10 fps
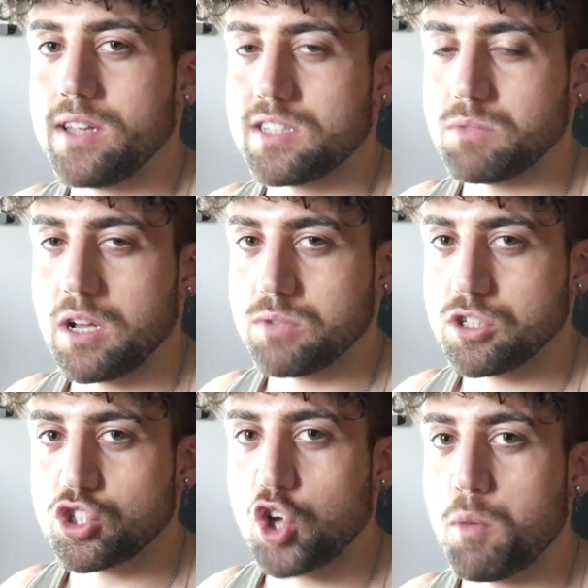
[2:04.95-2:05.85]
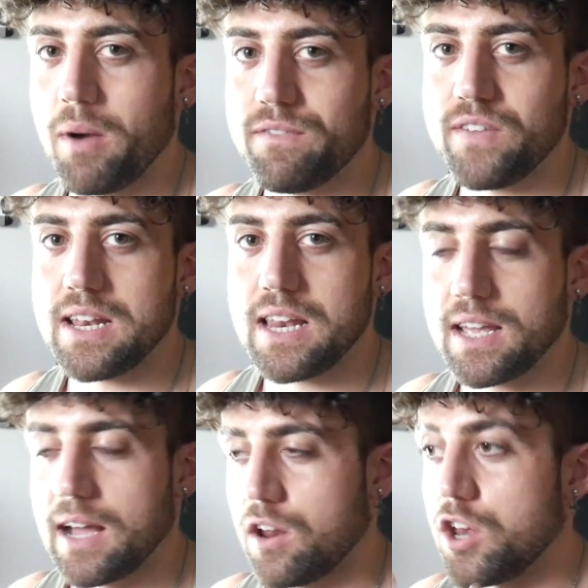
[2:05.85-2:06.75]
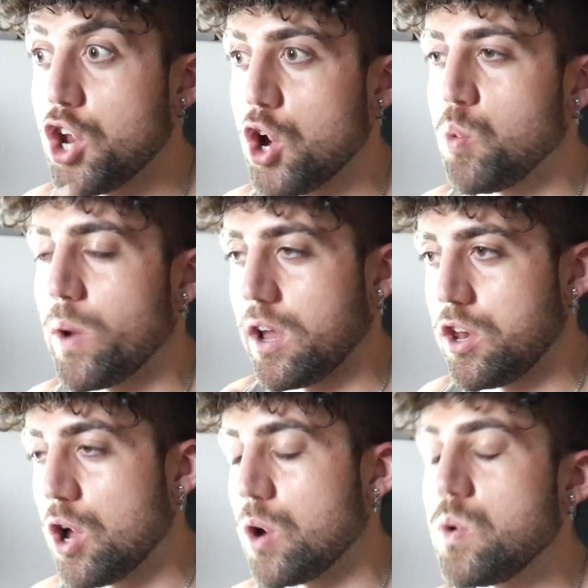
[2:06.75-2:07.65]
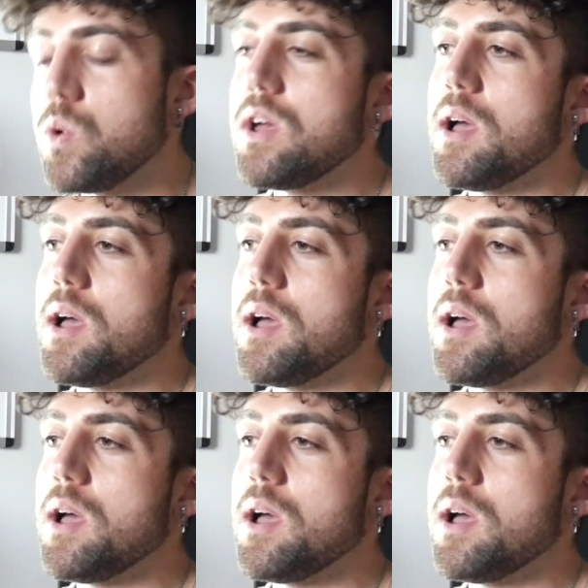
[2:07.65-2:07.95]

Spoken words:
Sometimes I just go by feeling and I know when I know,